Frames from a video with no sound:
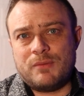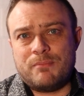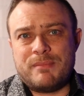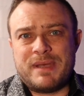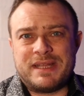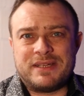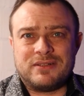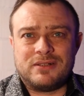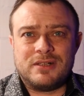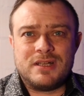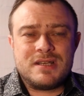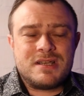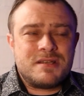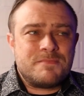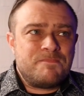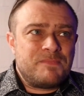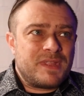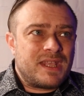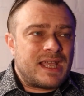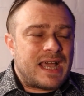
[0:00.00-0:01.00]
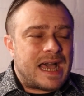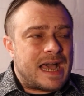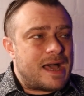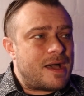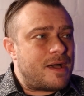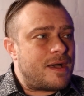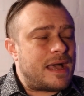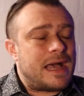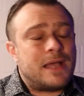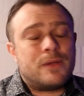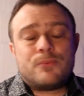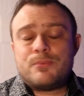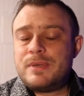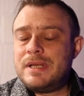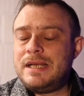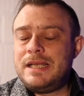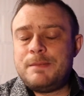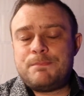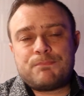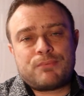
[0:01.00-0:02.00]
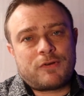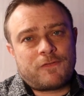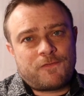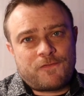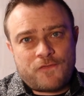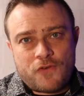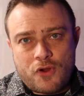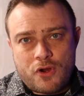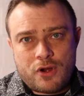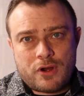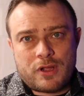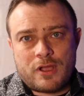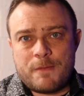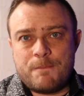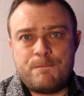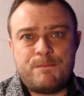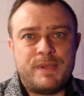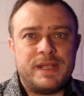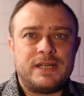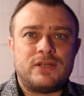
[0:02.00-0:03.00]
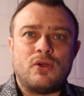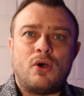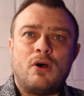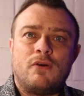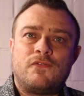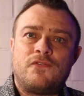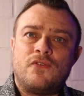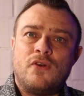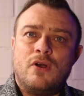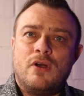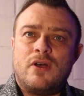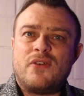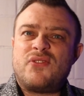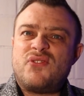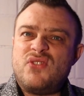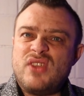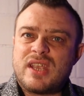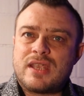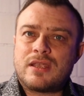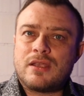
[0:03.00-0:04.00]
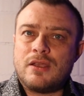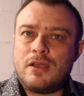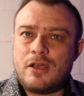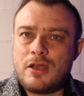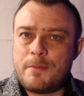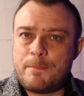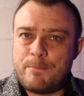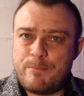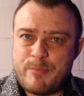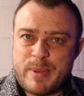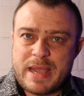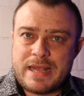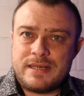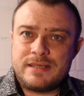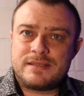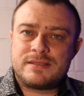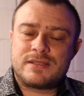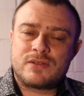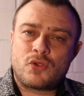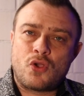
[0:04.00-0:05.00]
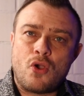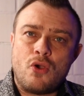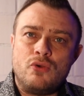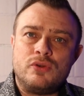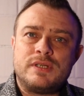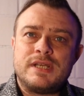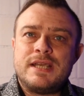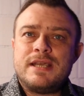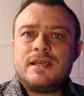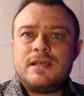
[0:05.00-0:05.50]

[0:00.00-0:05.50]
the metal. I really prefer a bit of a thick paint coat,